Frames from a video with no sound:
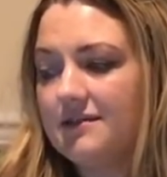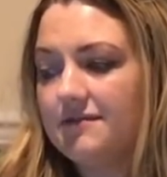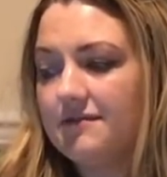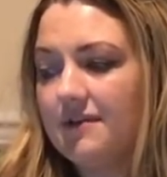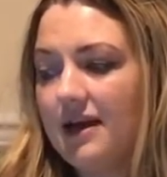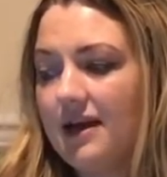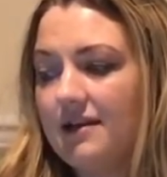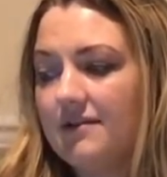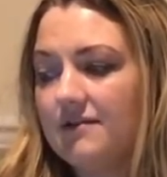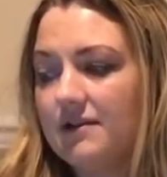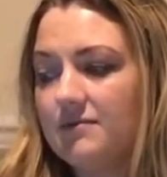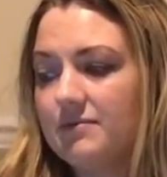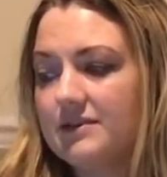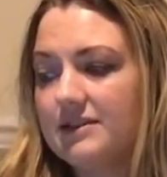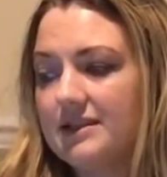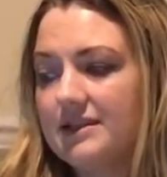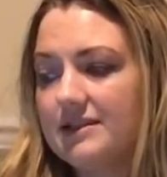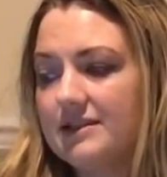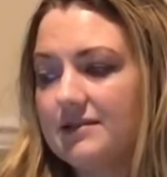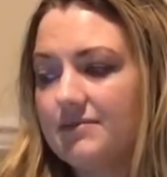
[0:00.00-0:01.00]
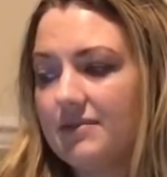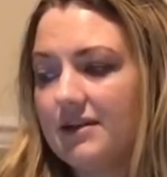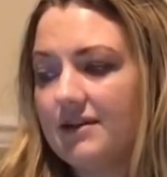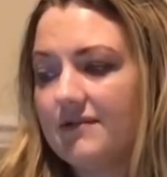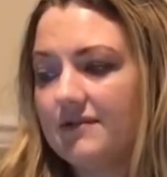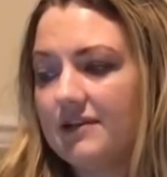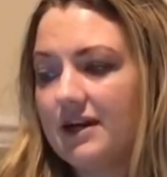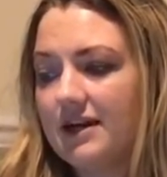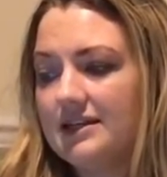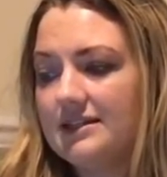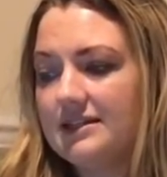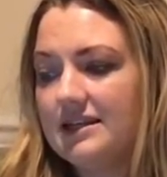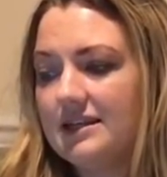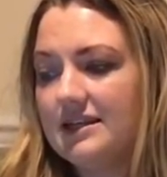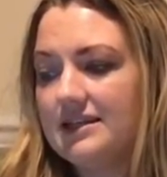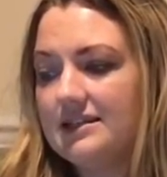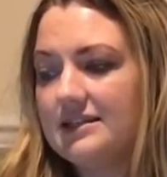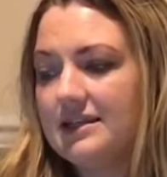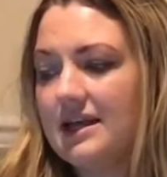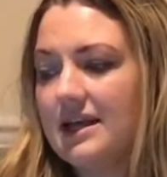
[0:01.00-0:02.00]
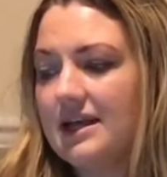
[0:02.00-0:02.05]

red represents the blood of Christ and is